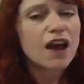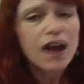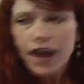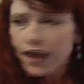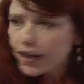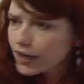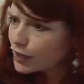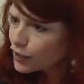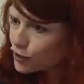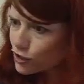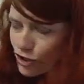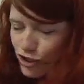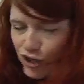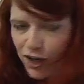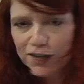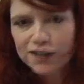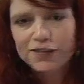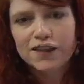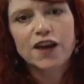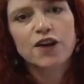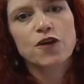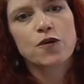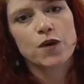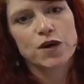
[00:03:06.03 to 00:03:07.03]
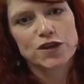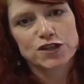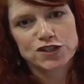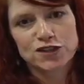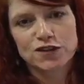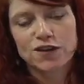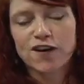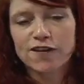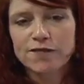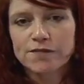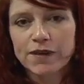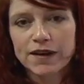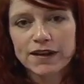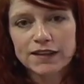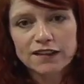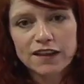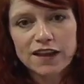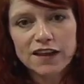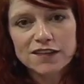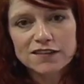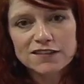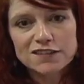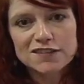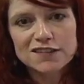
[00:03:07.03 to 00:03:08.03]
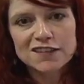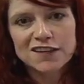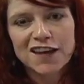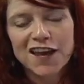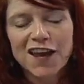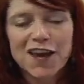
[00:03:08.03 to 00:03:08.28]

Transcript: I get to check that question off my list.